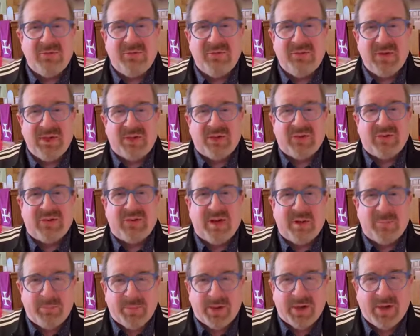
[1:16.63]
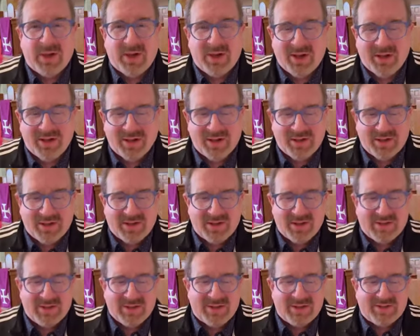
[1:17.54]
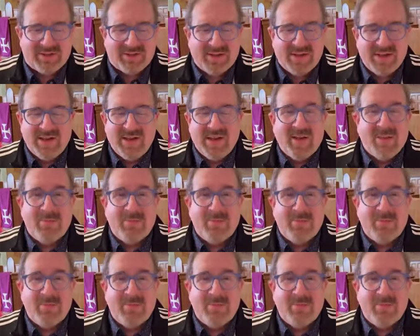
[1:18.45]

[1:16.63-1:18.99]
fixed upon it,